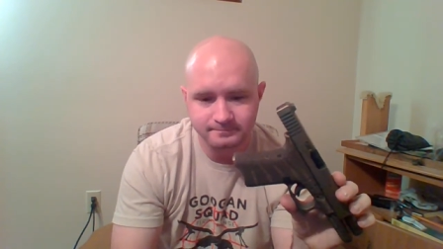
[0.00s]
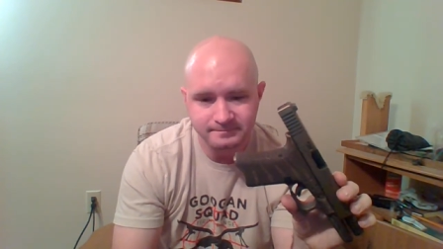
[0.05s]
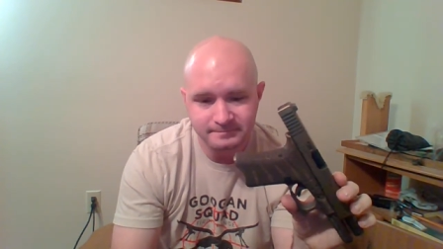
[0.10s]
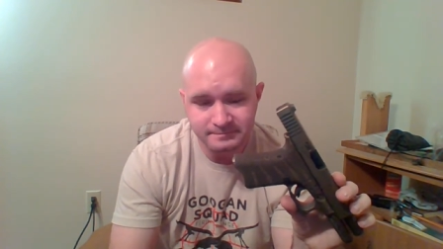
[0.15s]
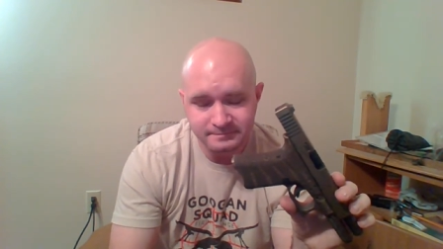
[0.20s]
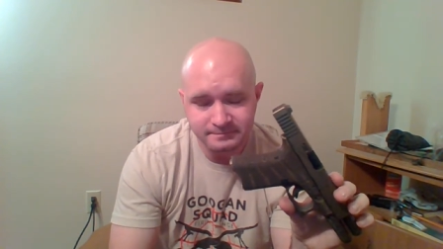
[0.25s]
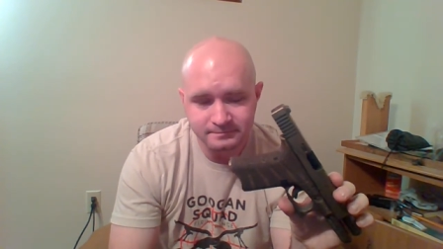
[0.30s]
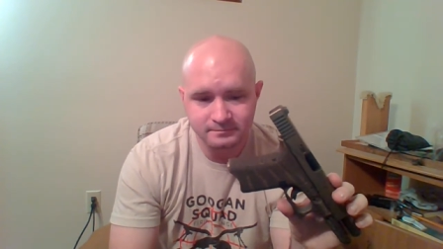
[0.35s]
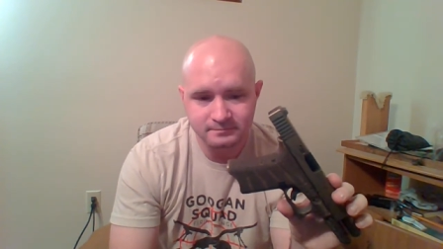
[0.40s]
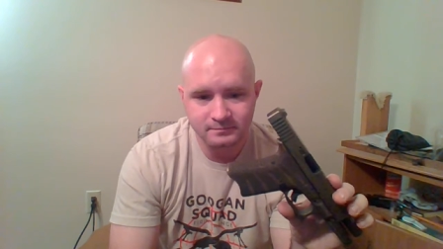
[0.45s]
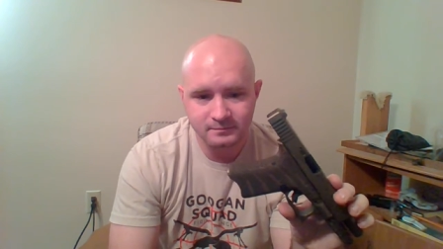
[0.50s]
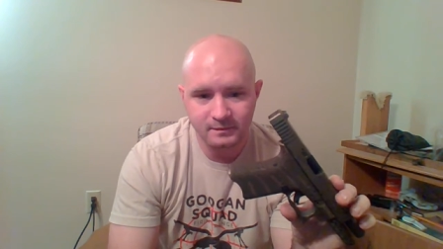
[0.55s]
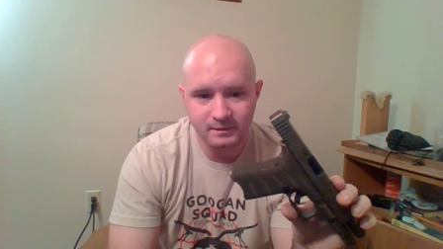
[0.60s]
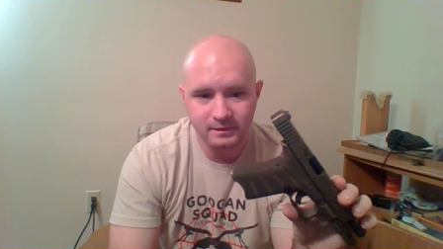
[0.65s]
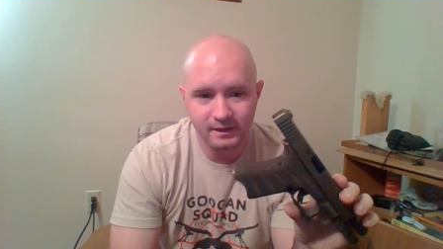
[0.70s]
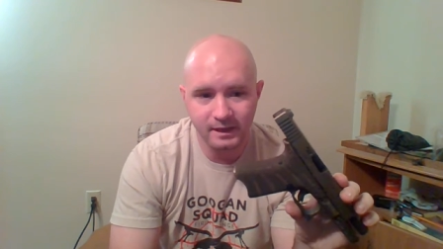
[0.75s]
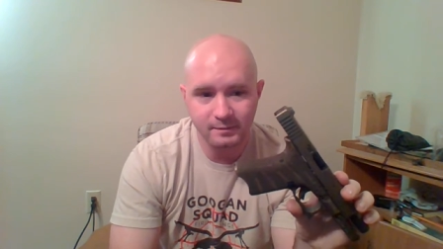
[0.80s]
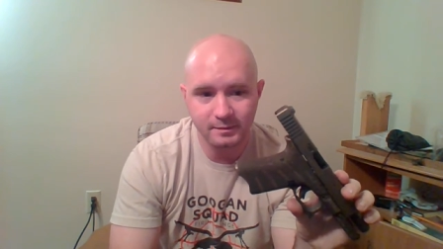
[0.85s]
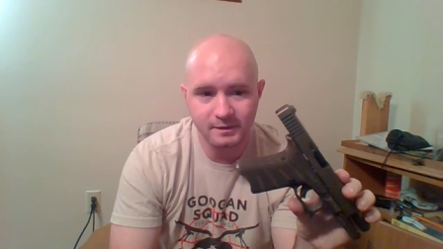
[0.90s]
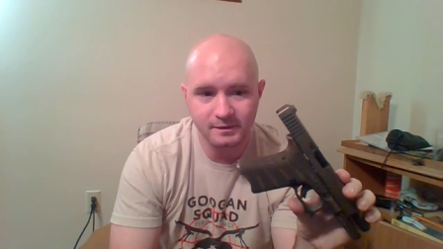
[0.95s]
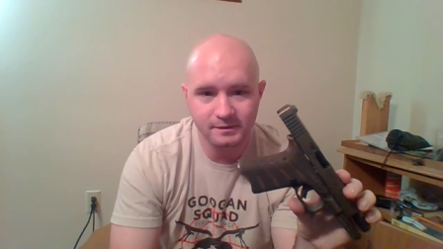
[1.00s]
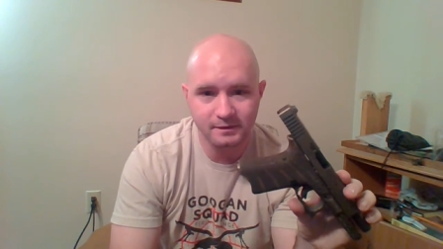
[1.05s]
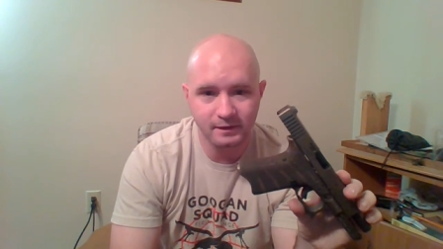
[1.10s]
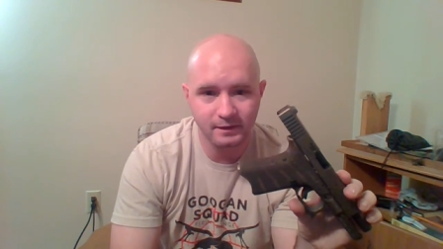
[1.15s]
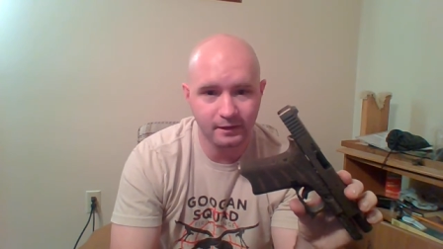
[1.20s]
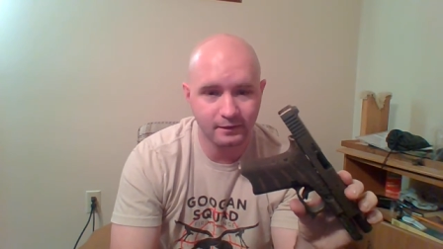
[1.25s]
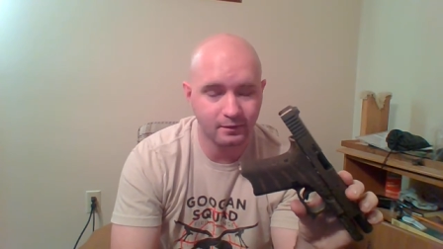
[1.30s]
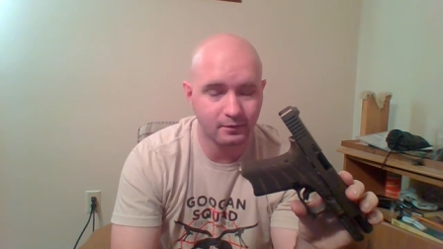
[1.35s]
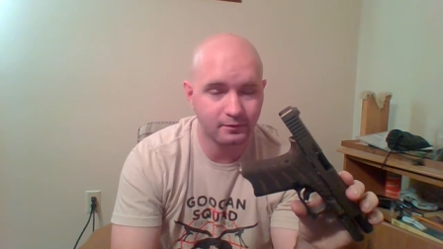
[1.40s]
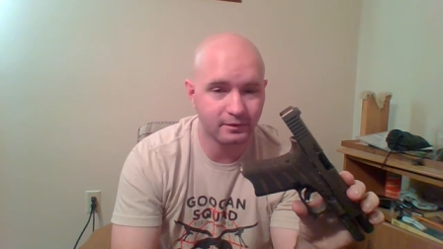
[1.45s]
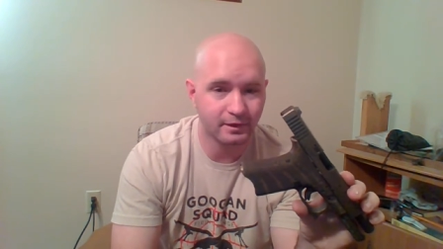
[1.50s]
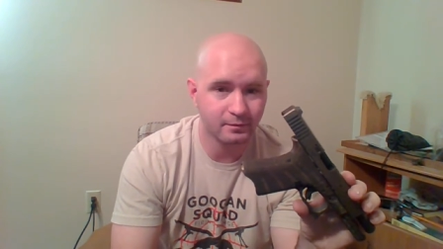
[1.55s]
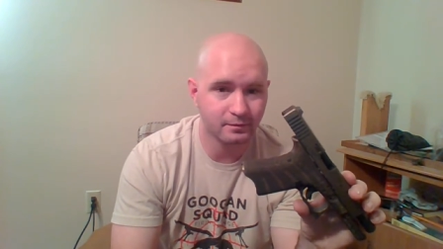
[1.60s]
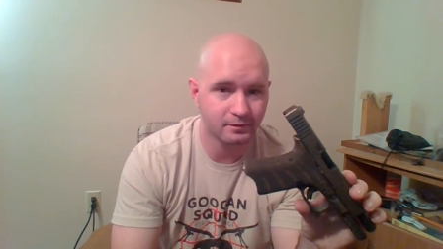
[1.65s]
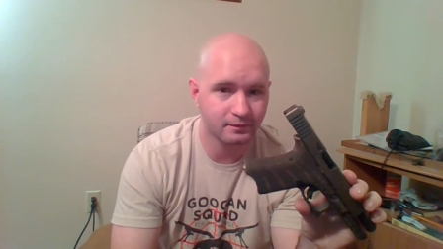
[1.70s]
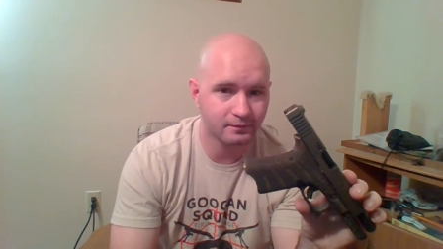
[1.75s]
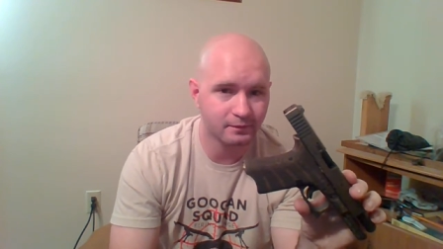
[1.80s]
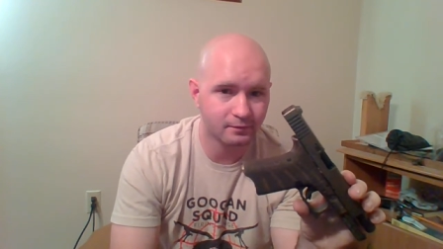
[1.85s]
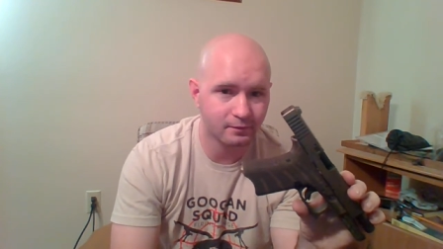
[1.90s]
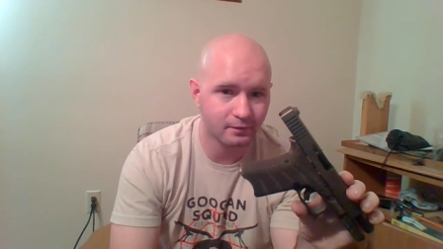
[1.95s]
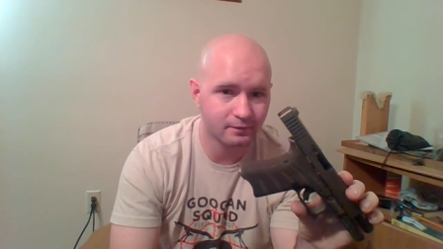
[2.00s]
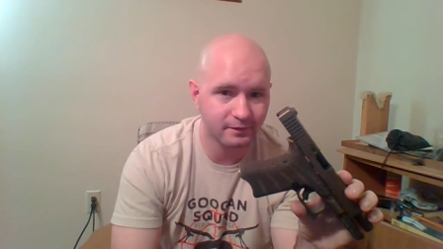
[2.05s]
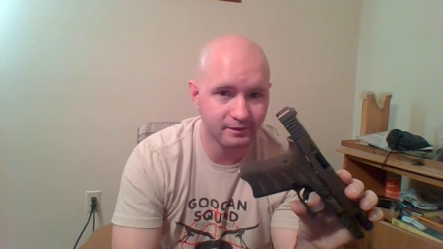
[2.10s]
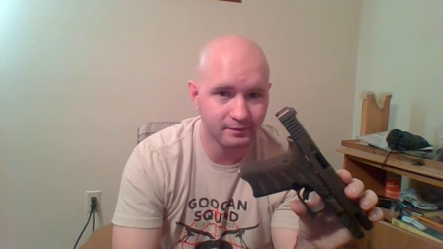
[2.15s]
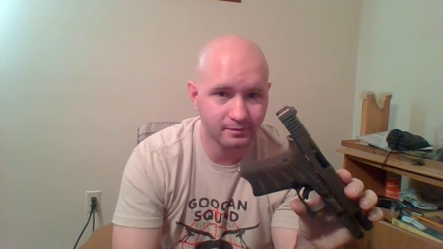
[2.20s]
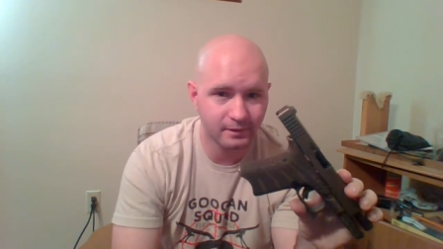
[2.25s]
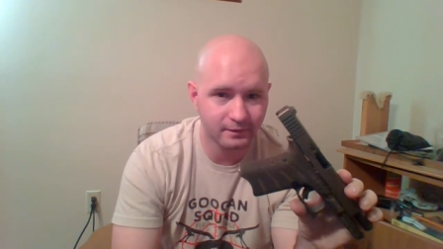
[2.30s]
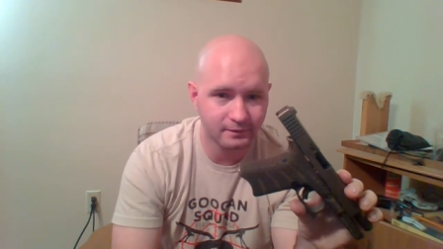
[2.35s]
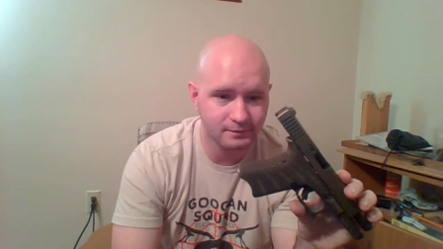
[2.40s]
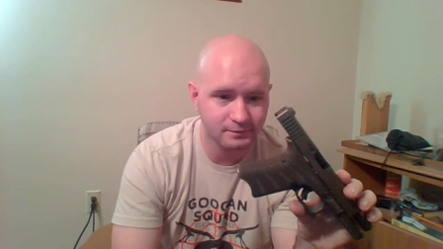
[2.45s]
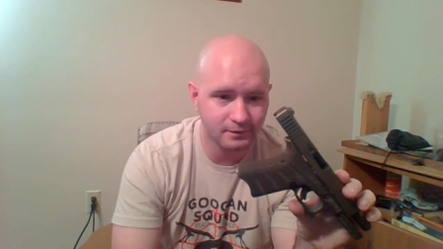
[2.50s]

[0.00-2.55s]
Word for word: that being said, I know Tom Givens runs Apex